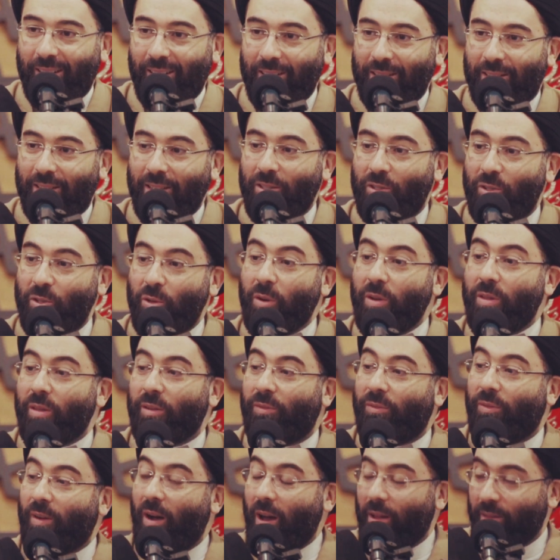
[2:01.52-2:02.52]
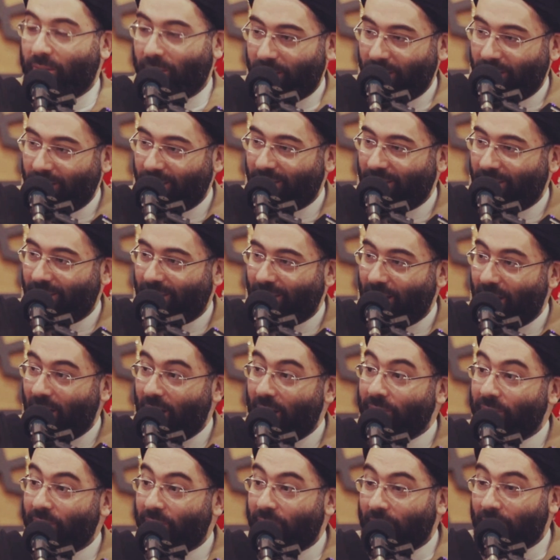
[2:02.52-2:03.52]
He says, you're the father
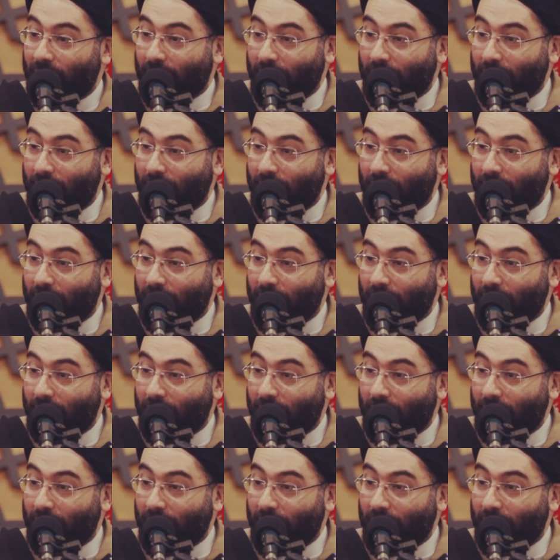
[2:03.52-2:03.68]
of the